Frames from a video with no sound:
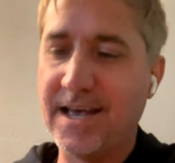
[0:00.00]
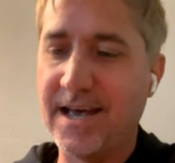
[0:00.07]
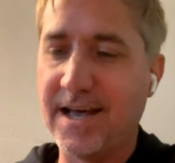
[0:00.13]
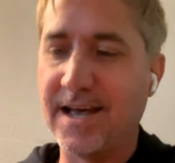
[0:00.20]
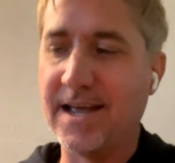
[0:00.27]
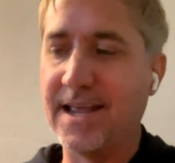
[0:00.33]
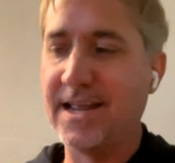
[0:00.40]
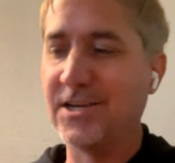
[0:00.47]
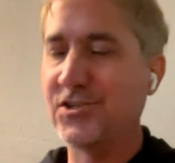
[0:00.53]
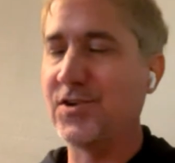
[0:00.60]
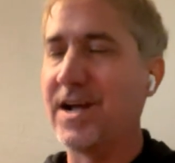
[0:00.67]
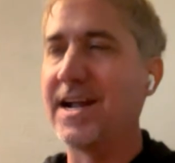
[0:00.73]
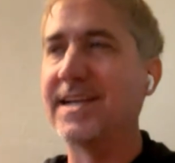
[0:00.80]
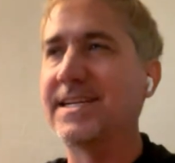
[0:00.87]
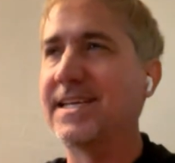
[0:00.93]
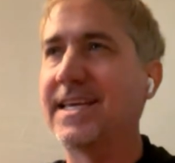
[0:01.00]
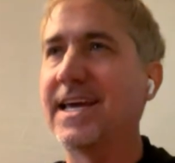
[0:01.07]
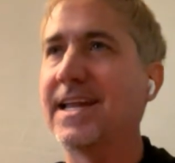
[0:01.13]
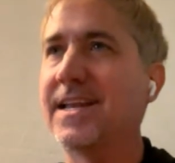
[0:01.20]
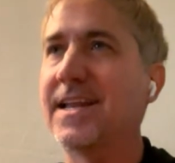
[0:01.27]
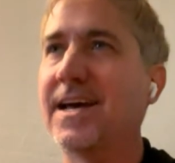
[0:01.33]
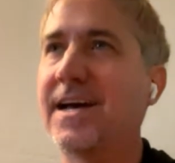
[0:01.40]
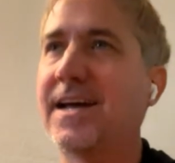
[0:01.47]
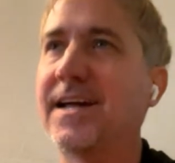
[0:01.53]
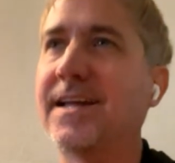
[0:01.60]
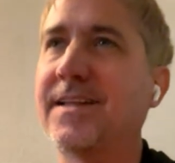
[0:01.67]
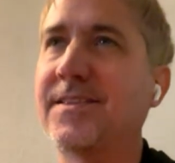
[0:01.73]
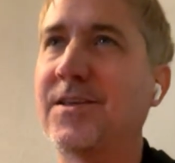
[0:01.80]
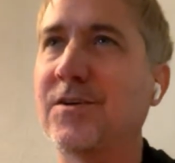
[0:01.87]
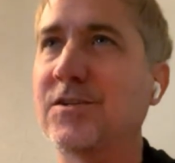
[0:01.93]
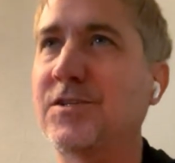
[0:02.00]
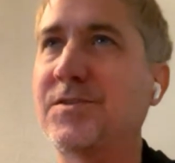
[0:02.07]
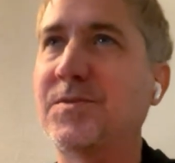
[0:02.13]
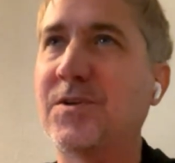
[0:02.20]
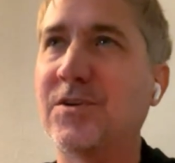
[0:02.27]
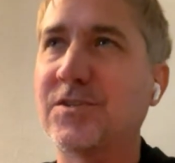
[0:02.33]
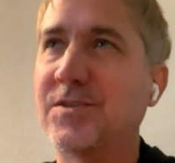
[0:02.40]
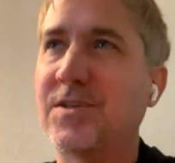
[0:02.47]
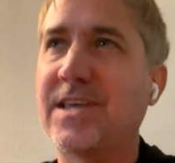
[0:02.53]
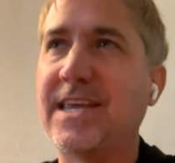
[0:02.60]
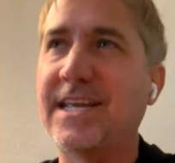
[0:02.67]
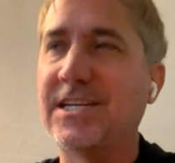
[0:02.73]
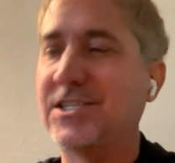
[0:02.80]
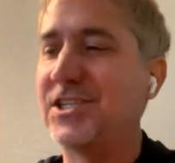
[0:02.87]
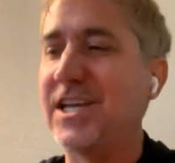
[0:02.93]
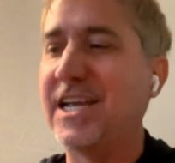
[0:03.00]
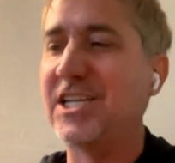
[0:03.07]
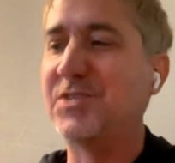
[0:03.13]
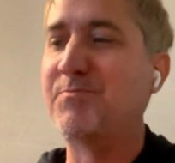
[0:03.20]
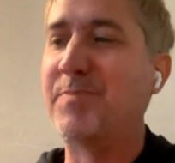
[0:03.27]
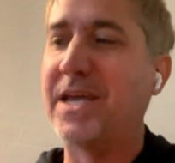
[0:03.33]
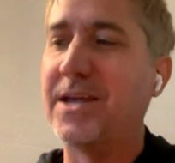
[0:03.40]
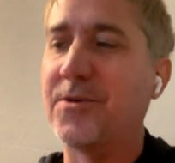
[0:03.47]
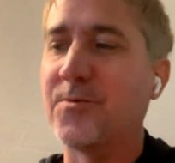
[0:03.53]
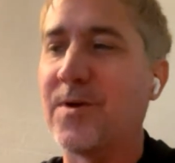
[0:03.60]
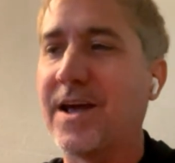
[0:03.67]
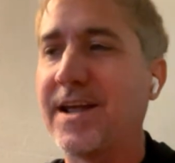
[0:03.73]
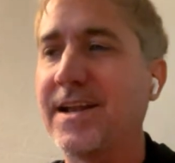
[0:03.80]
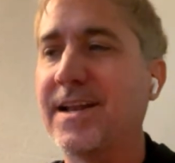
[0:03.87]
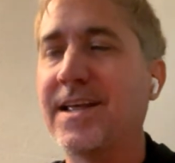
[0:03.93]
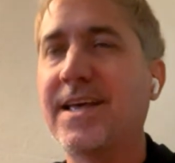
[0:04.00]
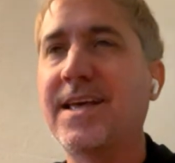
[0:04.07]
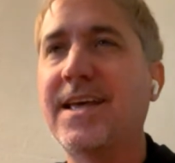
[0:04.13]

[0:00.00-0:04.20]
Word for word: uh, and trying to get uh, those those each each beat right.